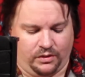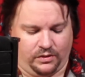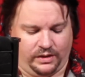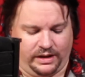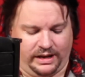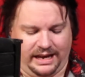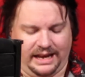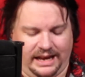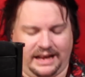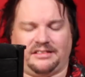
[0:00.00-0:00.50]

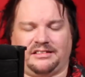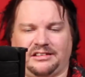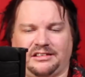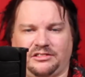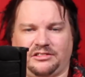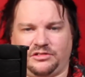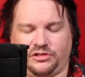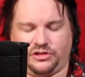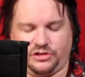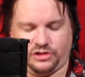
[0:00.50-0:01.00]
here to
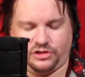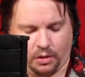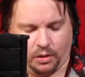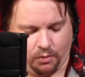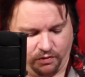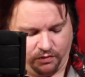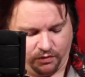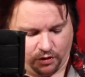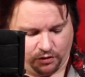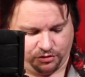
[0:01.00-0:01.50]
show
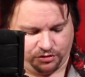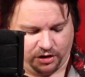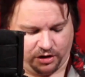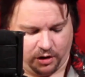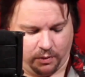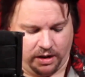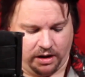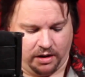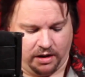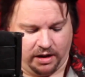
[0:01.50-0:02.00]
off
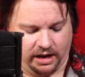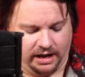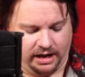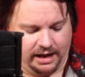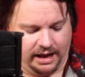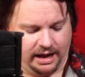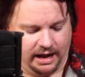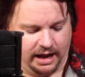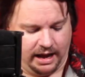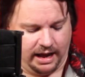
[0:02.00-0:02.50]
Costco in
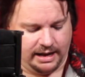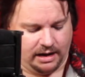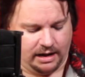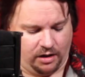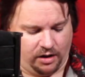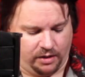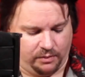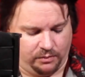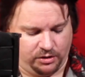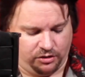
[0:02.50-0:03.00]
any
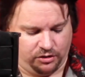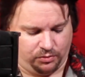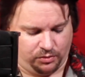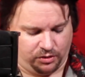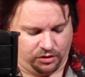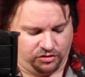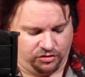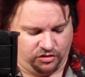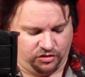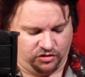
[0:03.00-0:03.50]
light. We just want
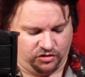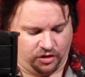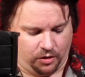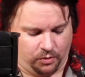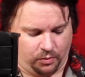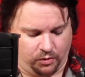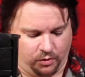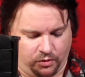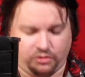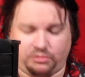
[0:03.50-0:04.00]
to show
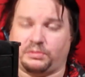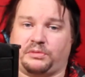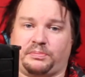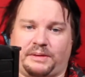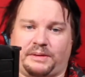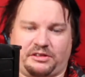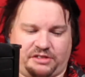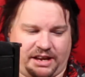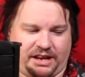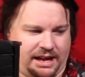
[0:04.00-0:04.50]
what Christmas
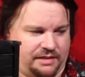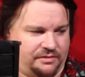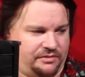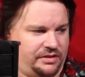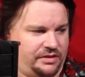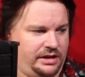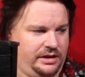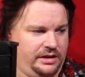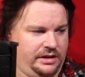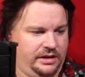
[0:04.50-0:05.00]
bits they have.
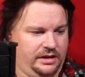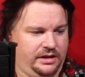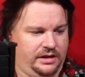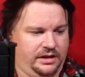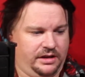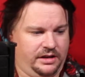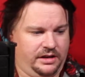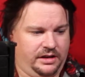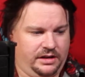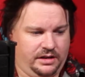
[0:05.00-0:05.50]

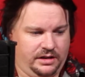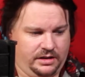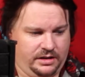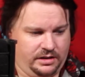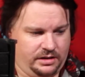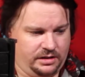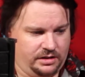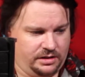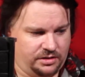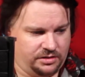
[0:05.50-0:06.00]

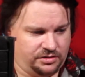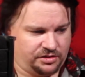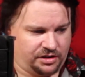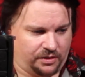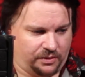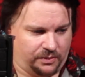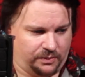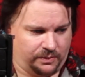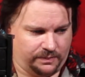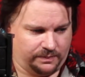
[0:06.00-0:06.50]
So,
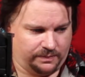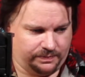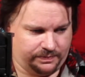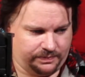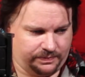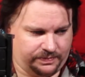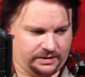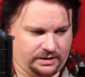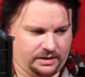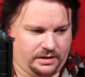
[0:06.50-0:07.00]

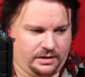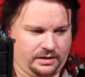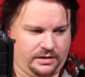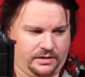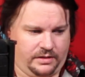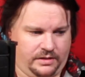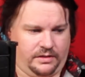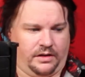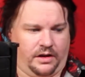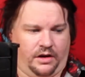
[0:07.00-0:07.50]

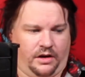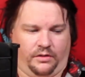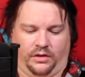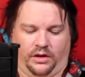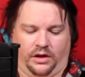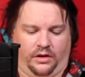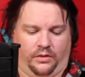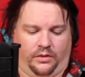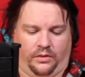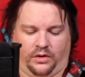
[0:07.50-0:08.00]
oh
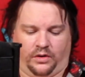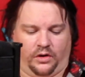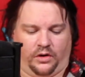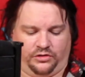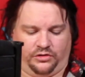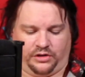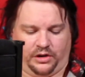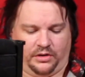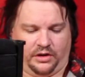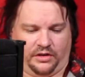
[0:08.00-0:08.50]
no,
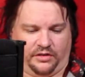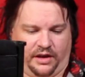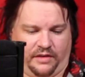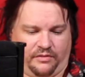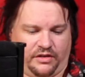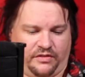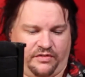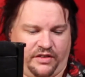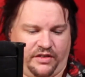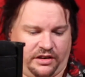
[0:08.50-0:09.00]
Costco does
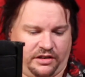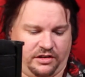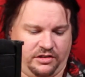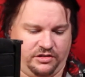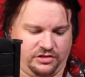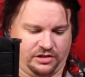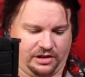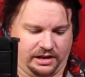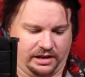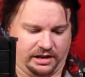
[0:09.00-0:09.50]
everything,
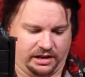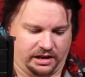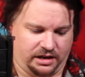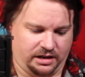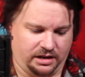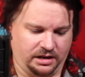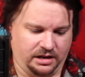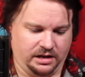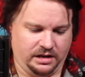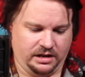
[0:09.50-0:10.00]
Shalini.
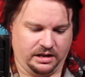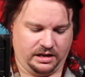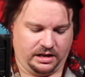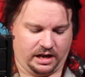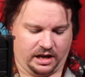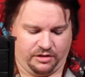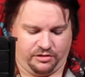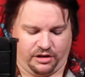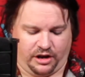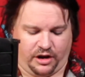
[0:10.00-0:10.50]

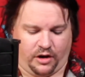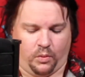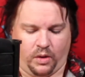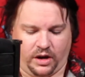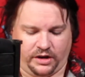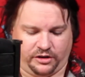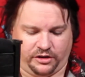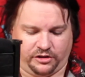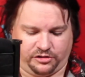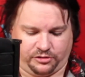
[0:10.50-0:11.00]
It's like a
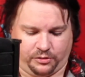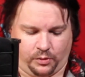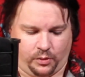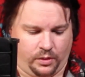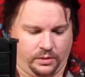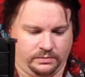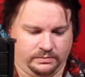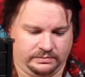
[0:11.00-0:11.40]
wonder store.